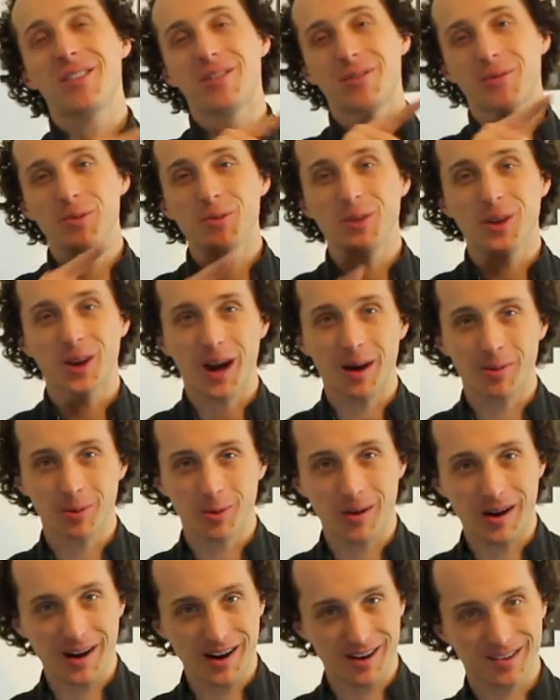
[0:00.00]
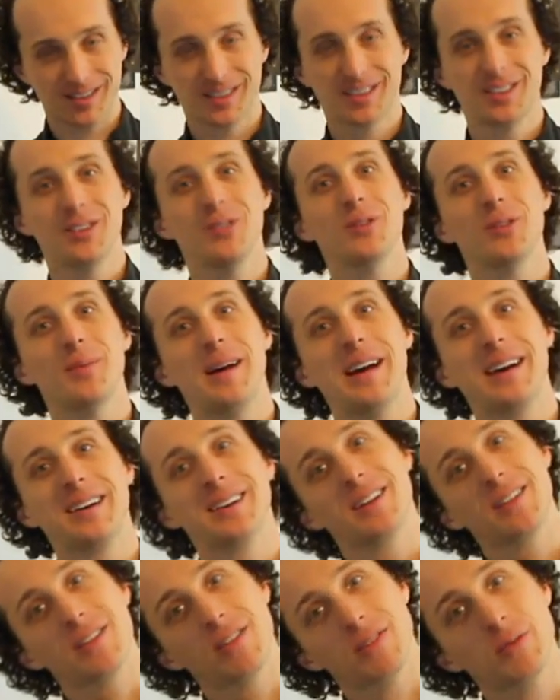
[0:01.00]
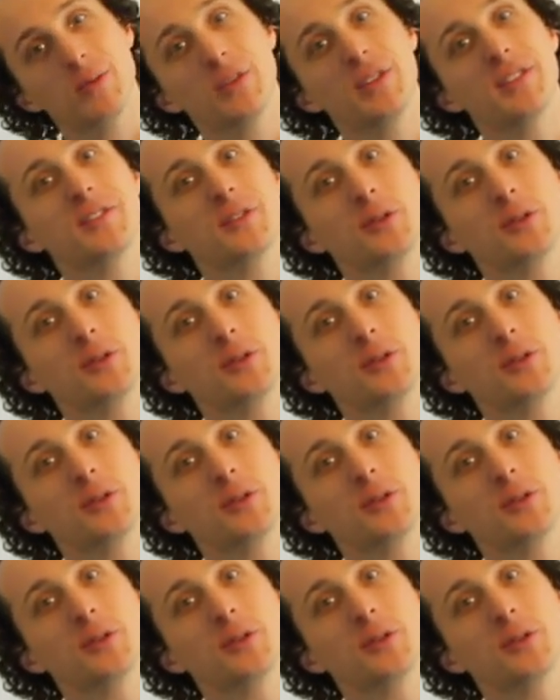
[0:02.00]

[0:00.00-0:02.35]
through the copper wire to the magnet through the